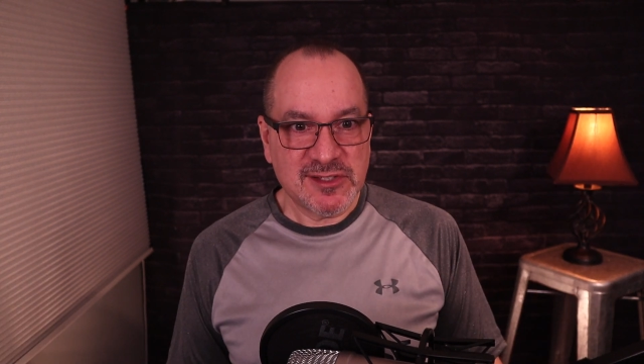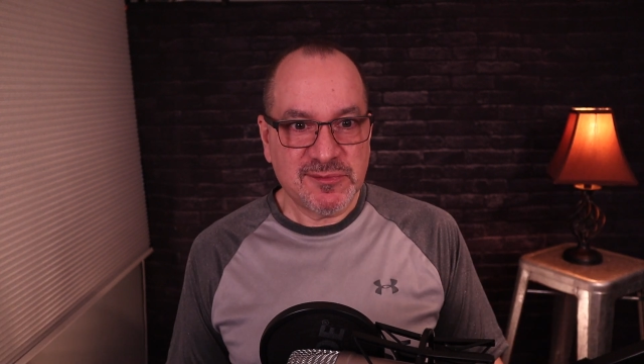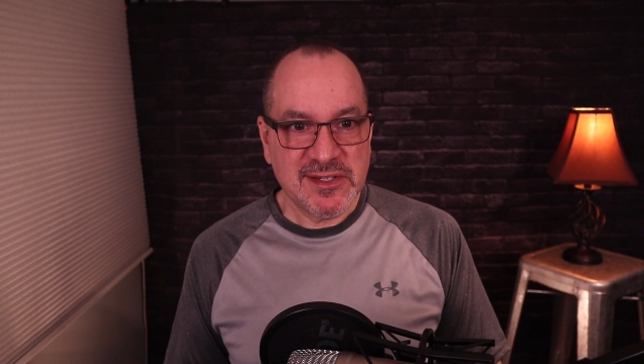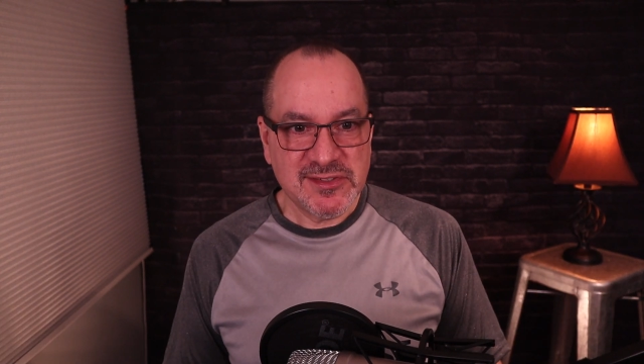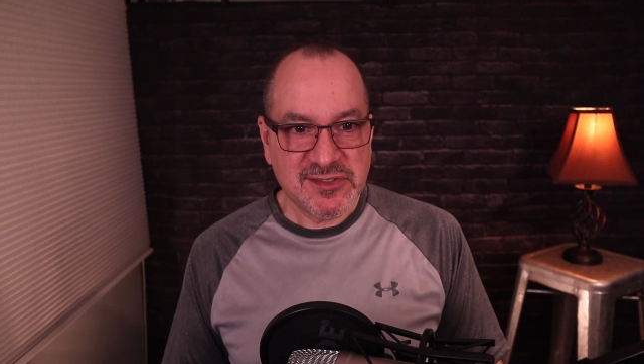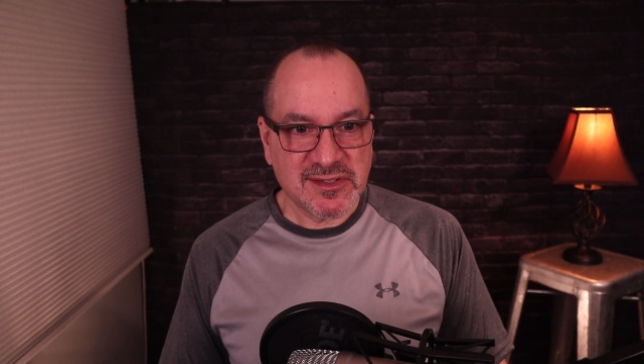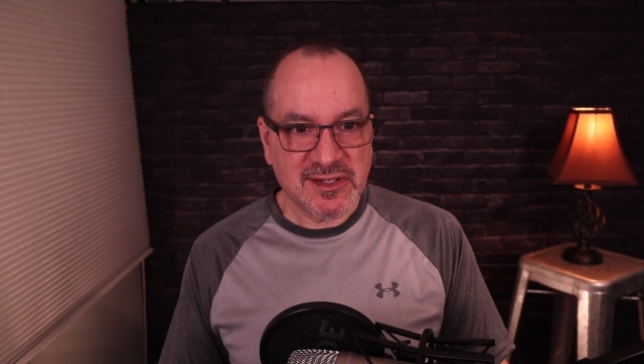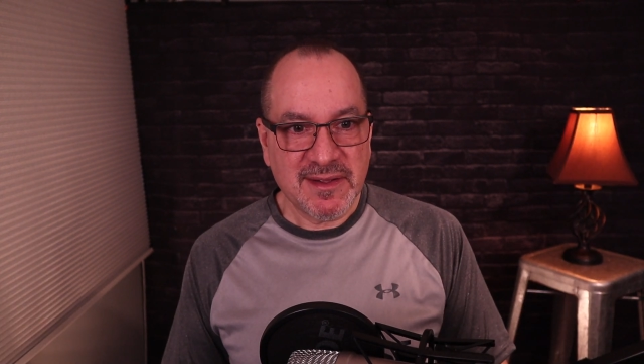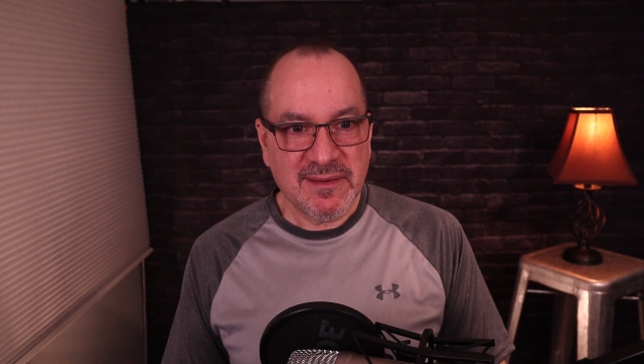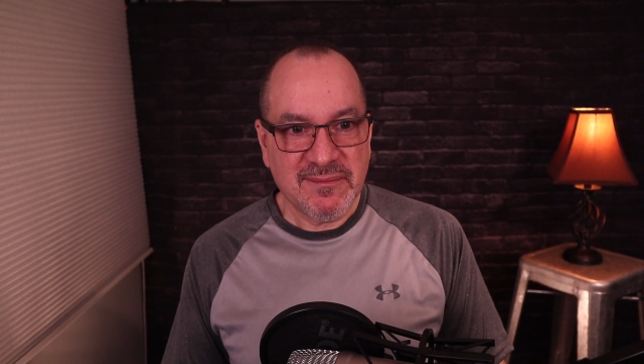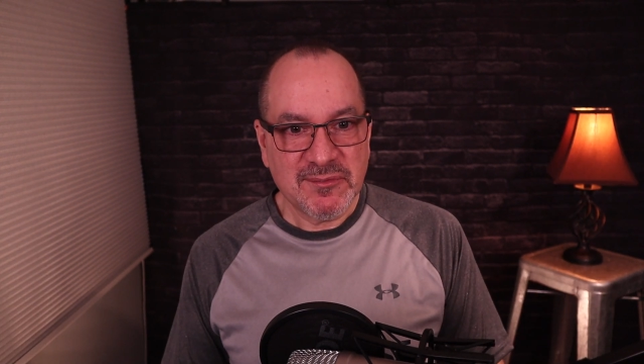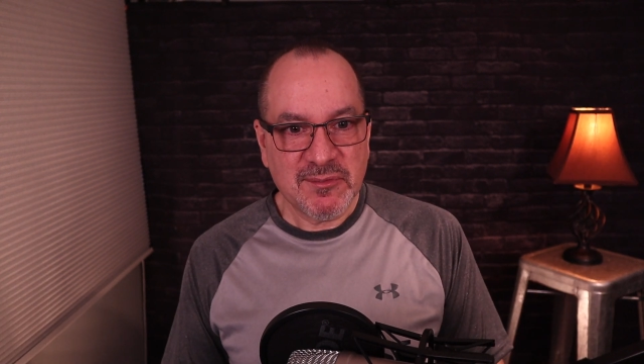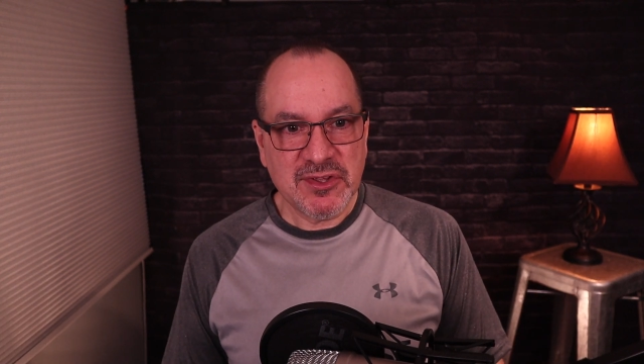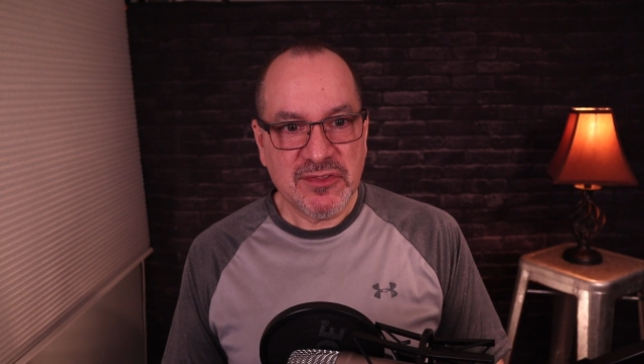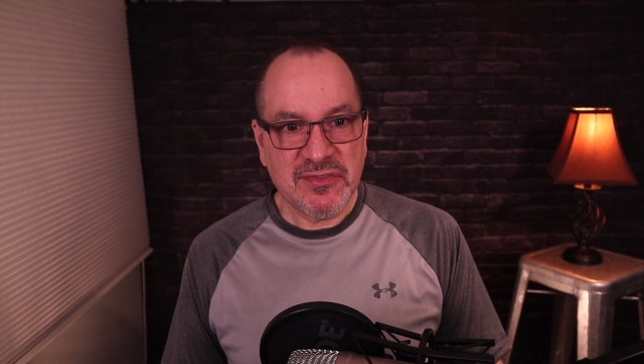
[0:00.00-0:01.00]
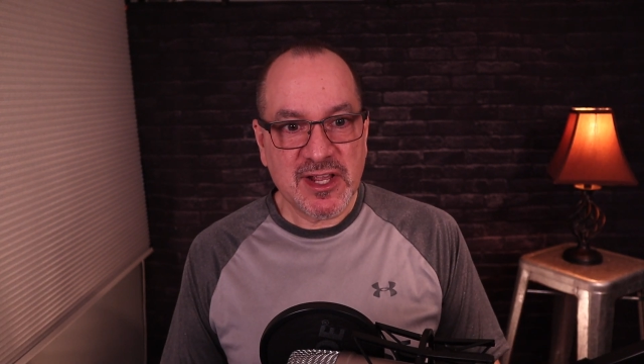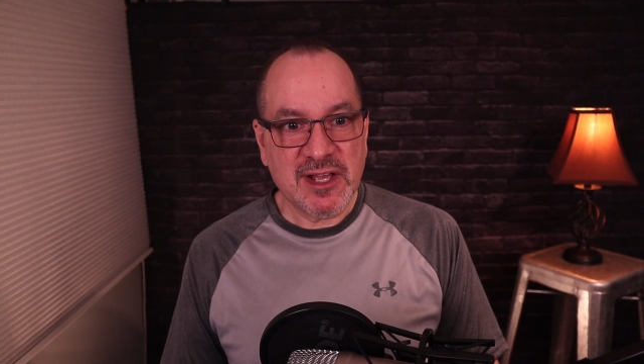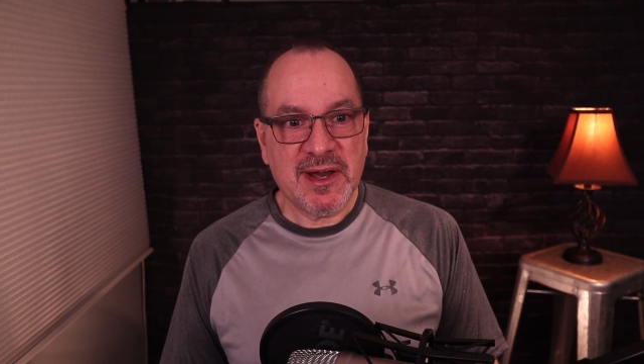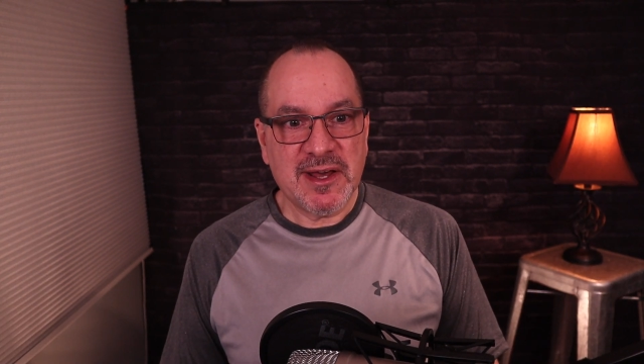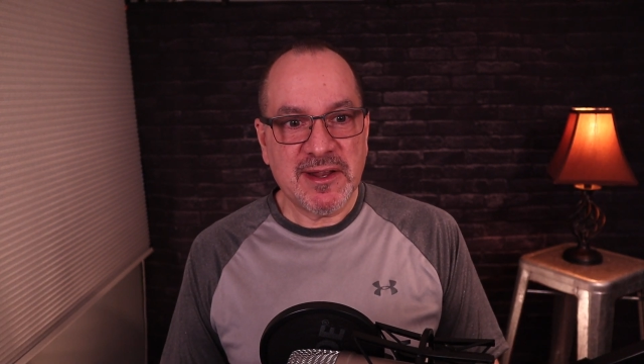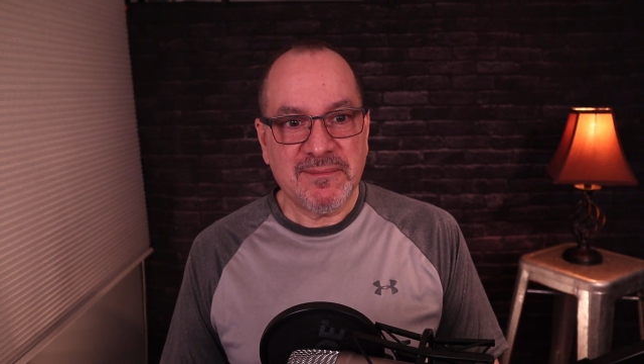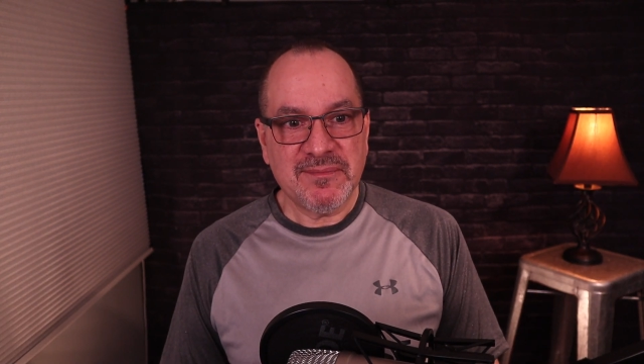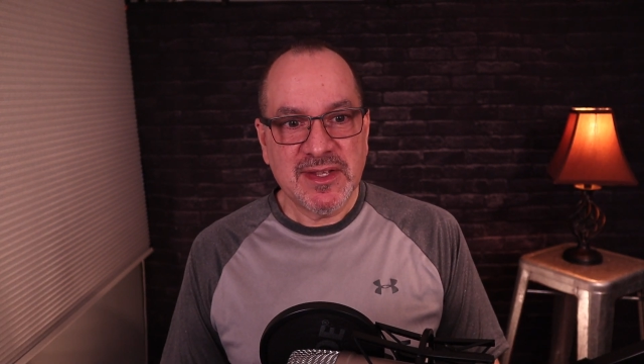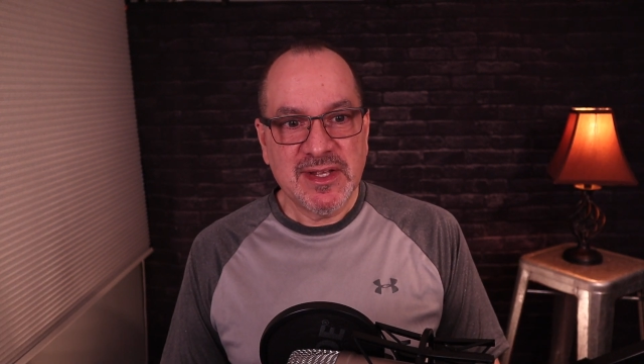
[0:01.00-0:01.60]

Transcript: basically, when you think about it.